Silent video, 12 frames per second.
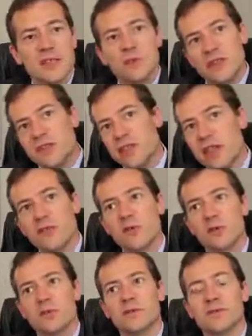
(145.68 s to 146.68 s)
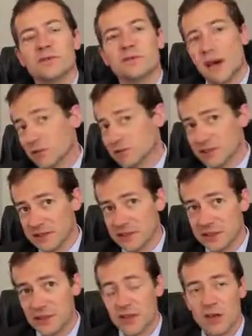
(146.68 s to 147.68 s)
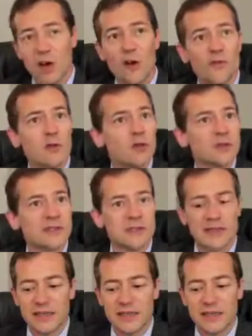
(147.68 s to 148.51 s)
we never doubted. Of course,